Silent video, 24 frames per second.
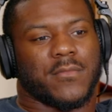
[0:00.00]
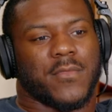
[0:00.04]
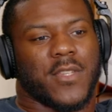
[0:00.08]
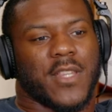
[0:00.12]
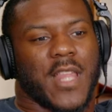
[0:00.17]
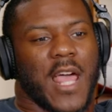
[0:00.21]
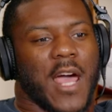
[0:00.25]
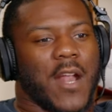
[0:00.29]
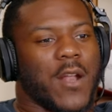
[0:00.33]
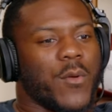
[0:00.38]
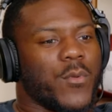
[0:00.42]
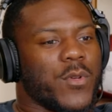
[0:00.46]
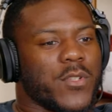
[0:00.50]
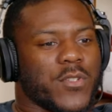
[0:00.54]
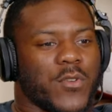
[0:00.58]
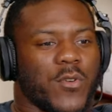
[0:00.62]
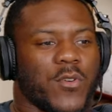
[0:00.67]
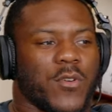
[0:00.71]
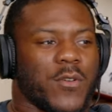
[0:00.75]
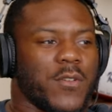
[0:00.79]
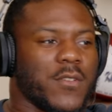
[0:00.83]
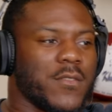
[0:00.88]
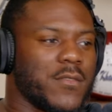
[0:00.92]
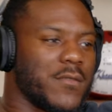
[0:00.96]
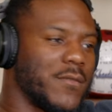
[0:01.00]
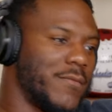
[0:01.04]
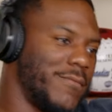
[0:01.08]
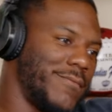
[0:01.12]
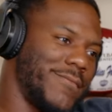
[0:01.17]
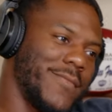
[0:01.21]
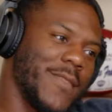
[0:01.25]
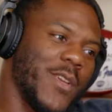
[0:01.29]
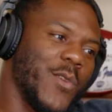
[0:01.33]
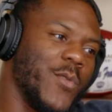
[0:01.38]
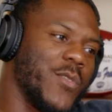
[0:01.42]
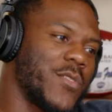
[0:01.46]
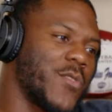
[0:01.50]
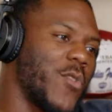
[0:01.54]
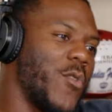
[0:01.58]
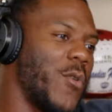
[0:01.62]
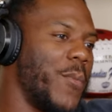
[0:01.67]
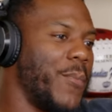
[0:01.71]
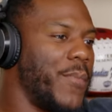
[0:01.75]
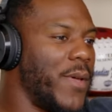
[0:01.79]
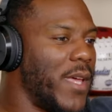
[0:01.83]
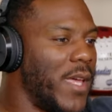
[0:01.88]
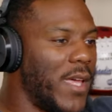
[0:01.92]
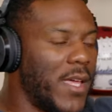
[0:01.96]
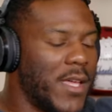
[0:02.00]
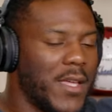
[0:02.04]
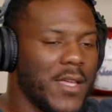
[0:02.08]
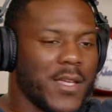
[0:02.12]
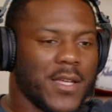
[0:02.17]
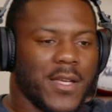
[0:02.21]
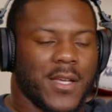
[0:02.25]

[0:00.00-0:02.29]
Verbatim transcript: that it was going to be,